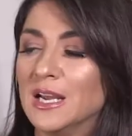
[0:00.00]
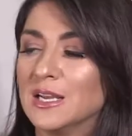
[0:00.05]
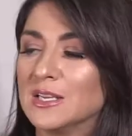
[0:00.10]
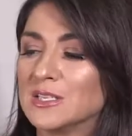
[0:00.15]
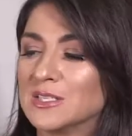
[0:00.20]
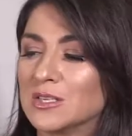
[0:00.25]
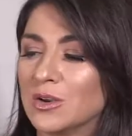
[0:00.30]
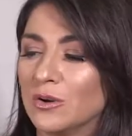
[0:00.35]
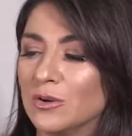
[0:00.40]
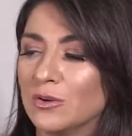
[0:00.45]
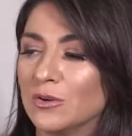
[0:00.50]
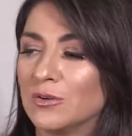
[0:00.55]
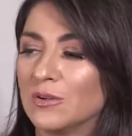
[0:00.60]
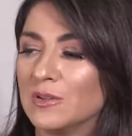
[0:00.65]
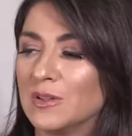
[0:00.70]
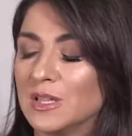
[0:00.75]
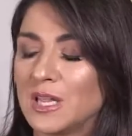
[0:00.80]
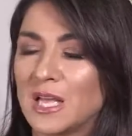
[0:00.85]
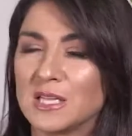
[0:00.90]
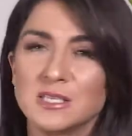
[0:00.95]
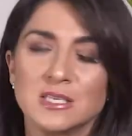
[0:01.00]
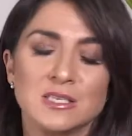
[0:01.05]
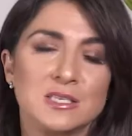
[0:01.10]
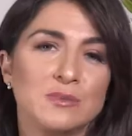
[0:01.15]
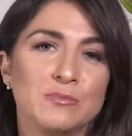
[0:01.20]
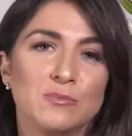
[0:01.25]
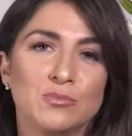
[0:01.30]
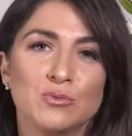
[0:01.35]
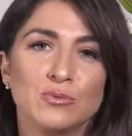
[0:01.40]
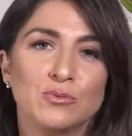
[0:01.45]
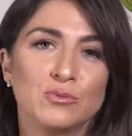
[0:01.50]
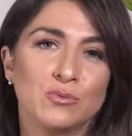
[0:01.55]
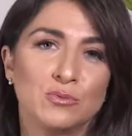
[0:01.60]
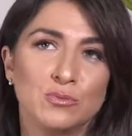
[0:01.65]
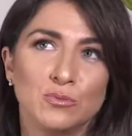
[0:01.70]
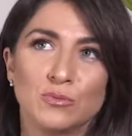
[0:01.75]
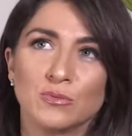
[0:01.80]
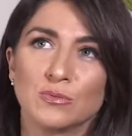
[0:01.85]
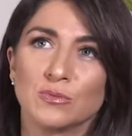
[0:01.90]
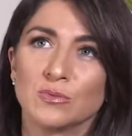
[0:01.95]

So that's a simple